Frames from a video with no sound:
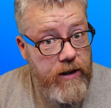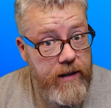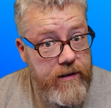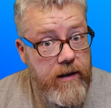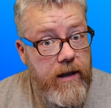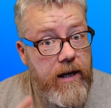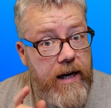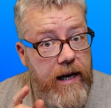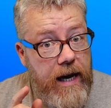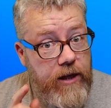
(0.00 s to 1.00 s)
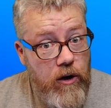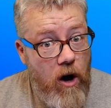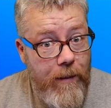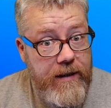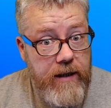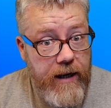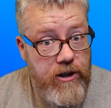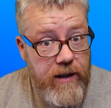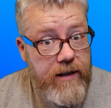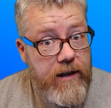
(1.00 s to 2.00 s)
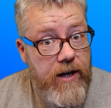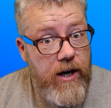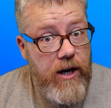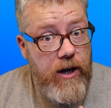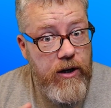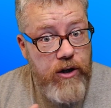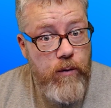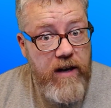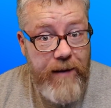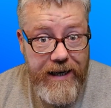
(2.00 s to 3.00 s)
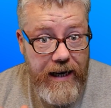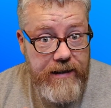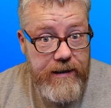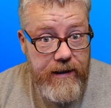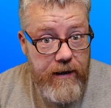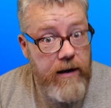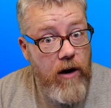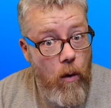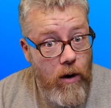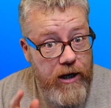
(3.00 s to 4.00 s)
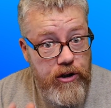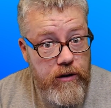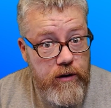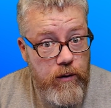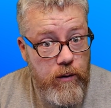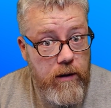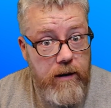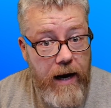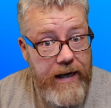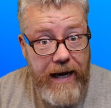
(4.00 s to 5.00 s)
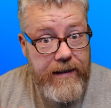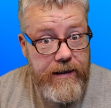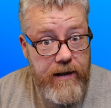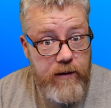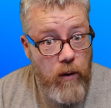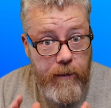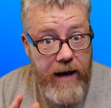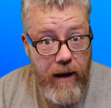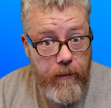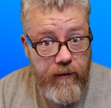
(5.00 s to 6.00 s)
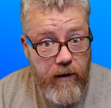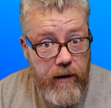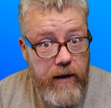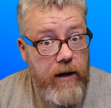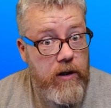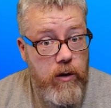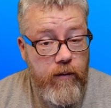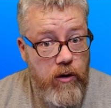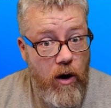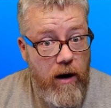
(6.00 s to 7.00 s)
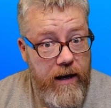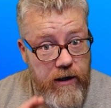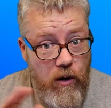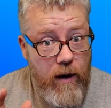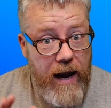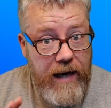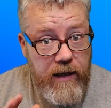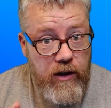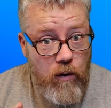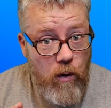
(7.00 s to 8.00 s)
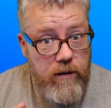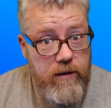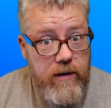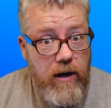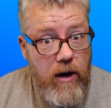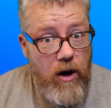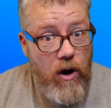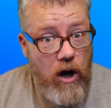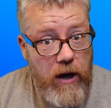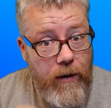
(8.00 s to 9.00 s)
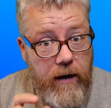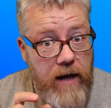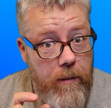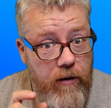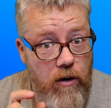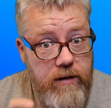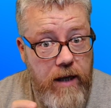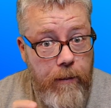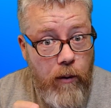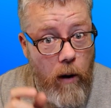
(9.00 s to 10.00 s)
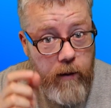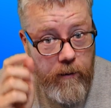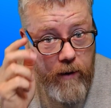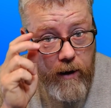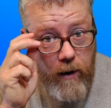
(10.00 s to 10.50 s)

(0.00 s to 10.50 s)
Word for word: is in the comment section, you give me an idea of what I should do. Any ideas will be helpful. So if you've got, you know, any thoughts on how we could come across that problem